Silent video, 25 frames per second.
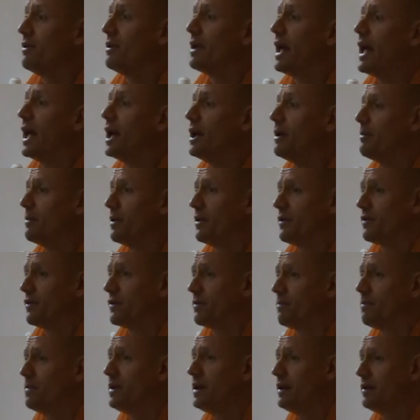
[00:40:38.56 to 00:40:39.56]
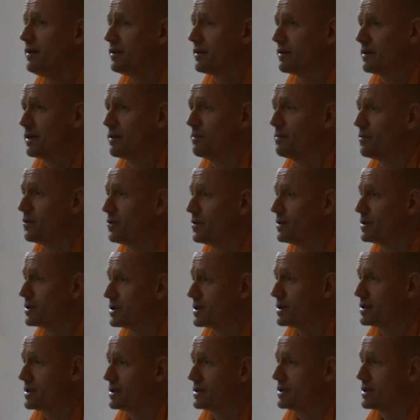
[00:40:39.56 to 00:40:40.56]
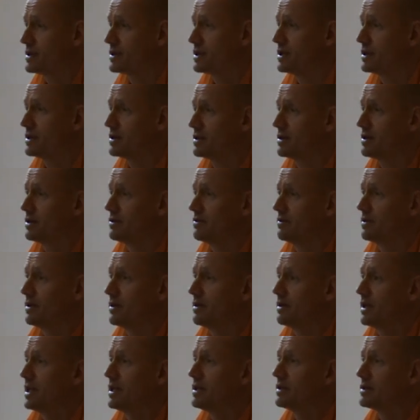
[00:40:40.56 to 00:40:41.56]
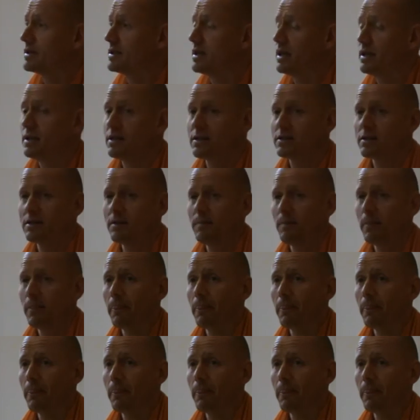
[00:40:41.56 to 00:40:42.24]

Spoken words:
animals, beasts, and birds, etc., insects.